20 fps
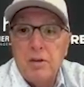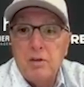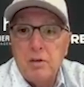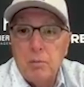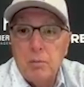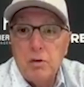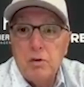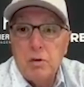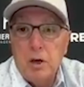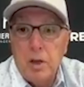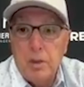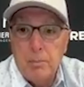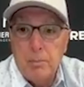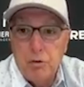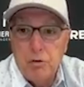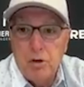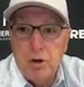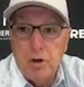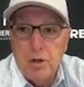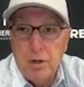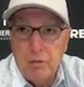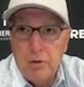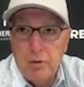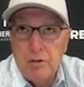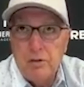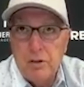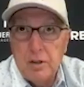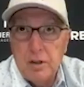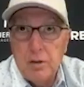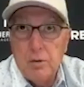that we try to push on
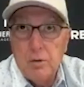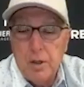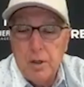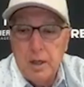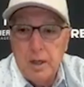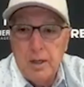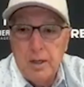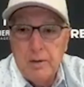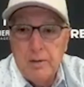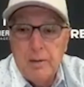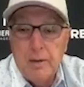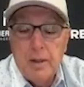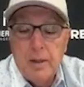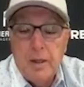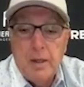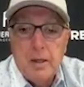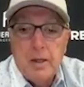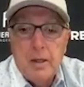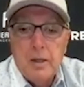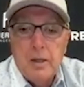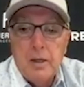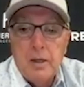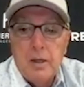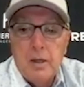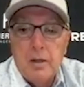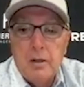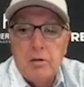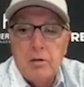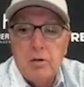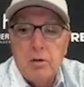every single day.
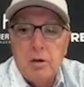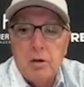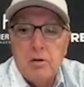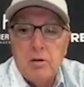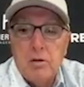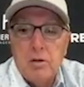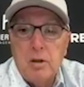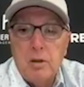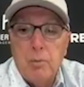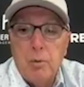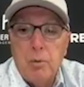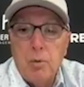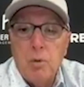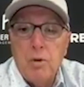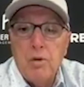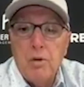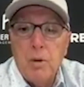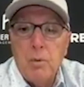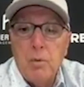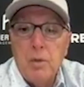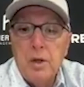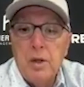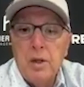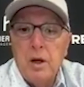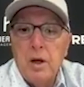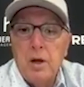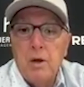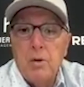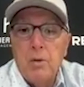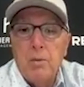And it's important that we
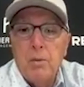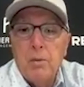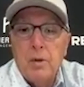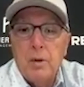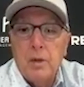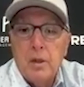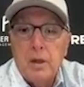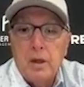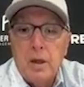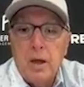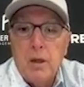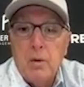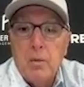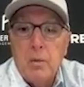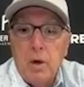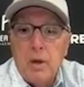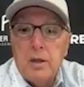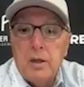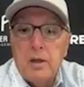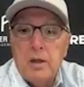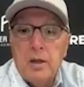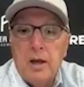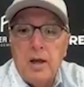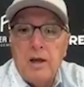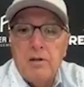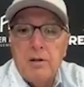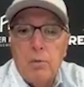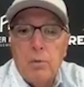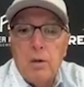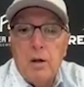know and
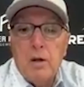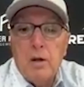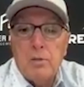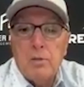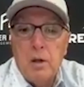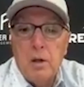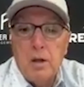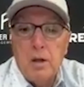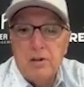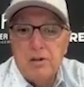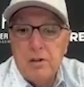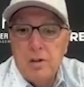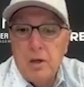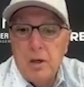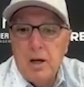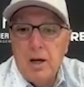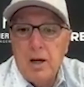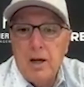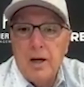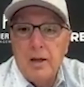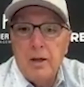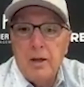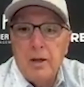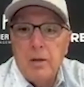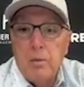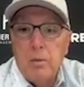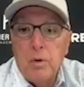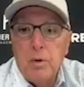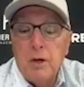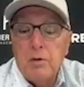recognize that we have to listen a lot,
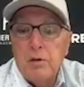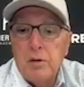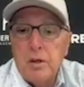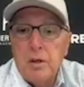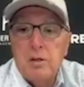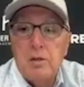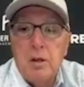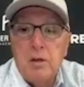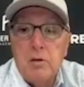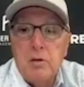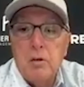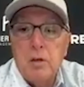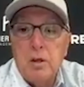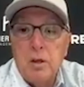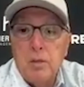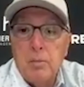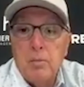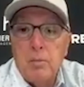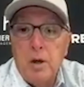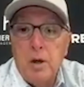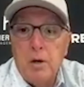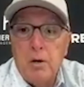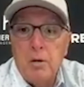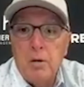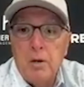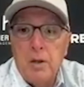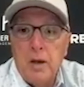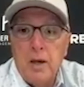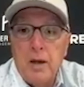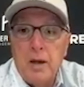and we have to continue to get better,
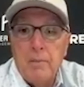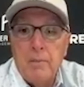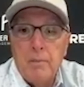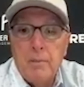and that